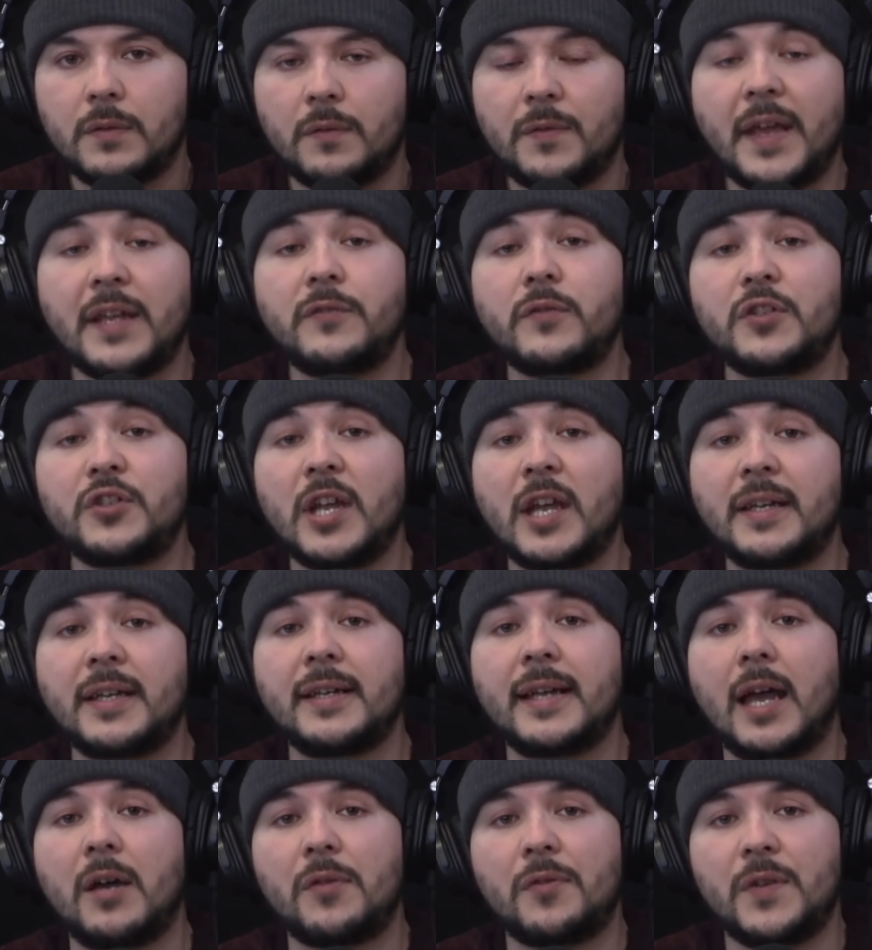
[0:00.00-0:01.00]
Thanks for
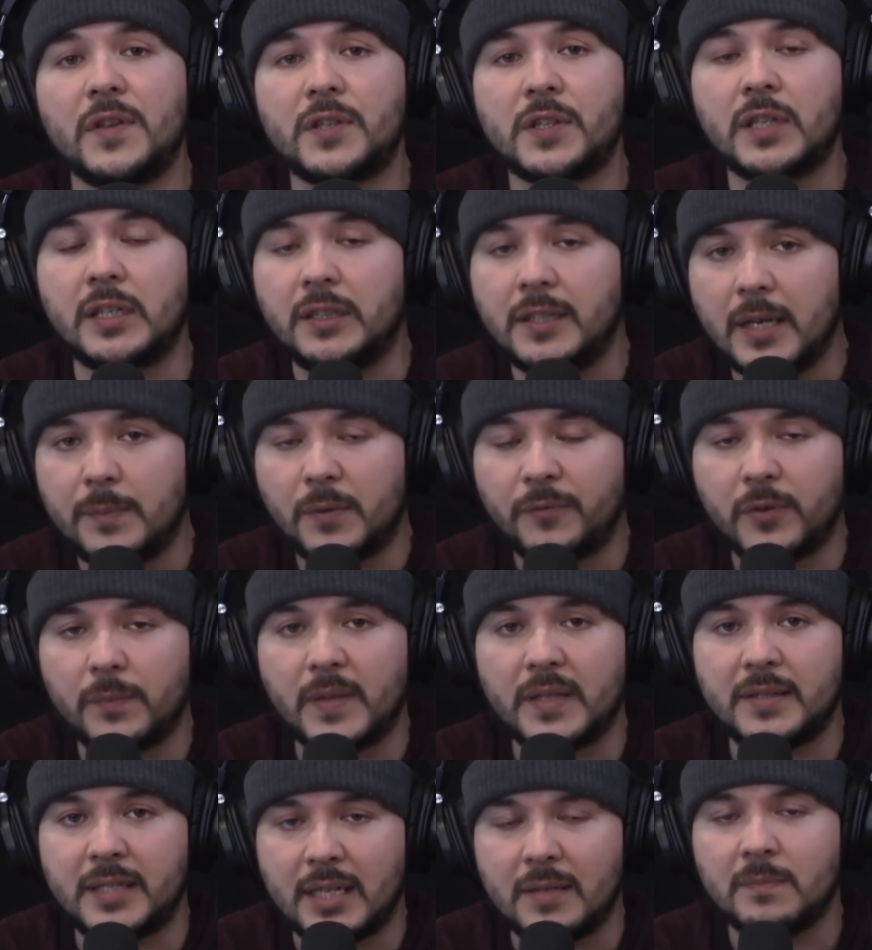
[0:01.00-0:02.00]
checking out this clip from
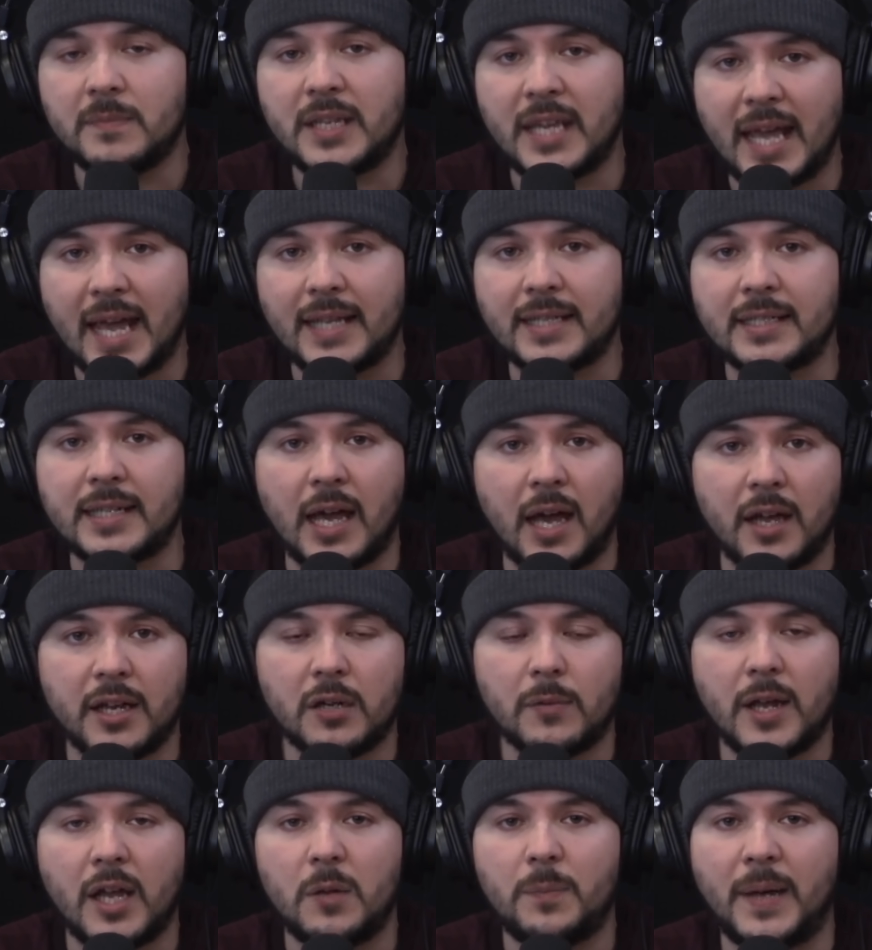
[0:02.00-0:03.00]
the Timcast
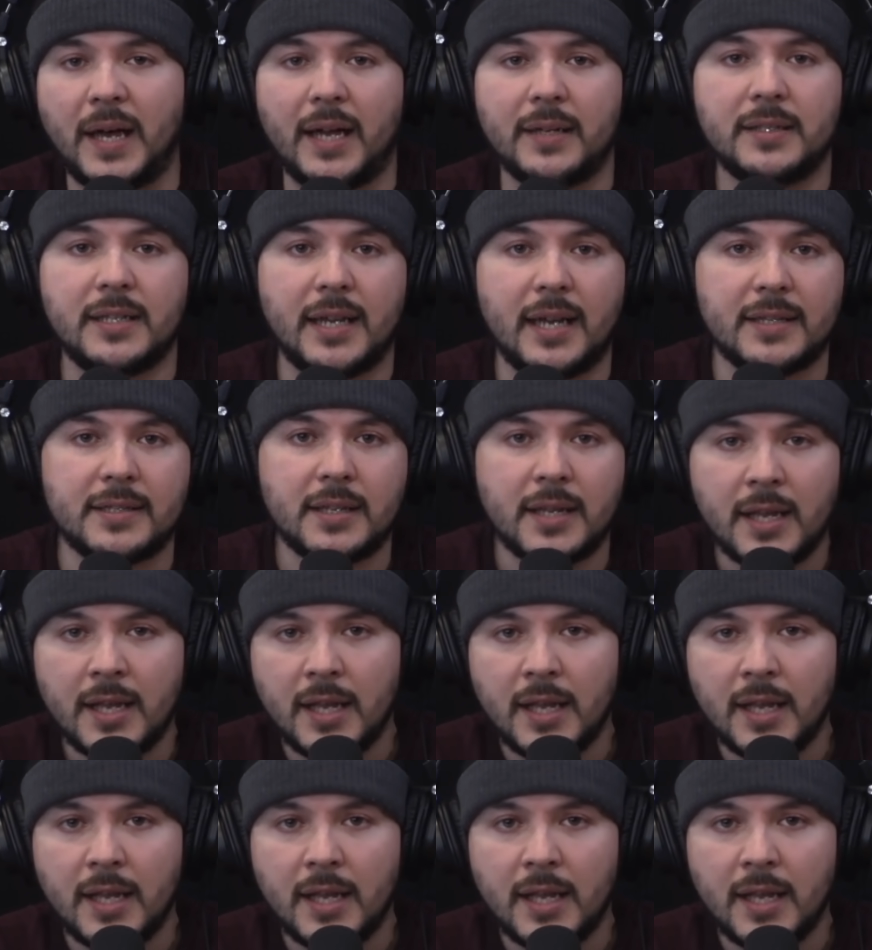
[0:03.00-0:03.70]
IRL podcast.